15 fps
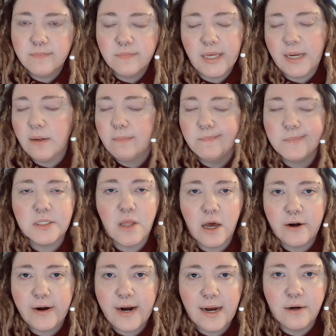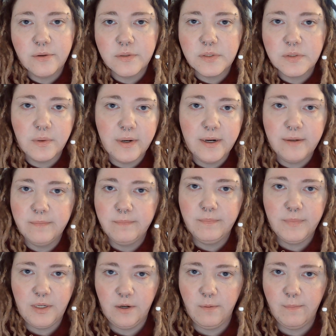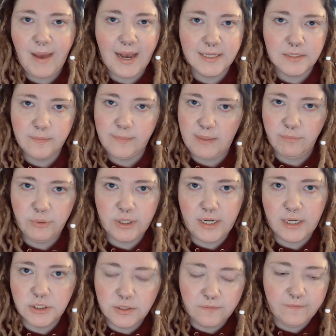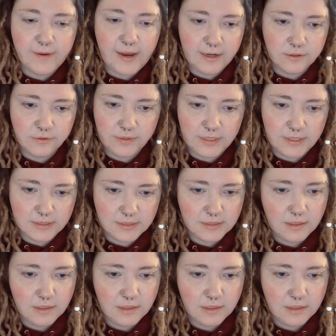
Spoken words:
like slaughterhouse or mass meat production factories,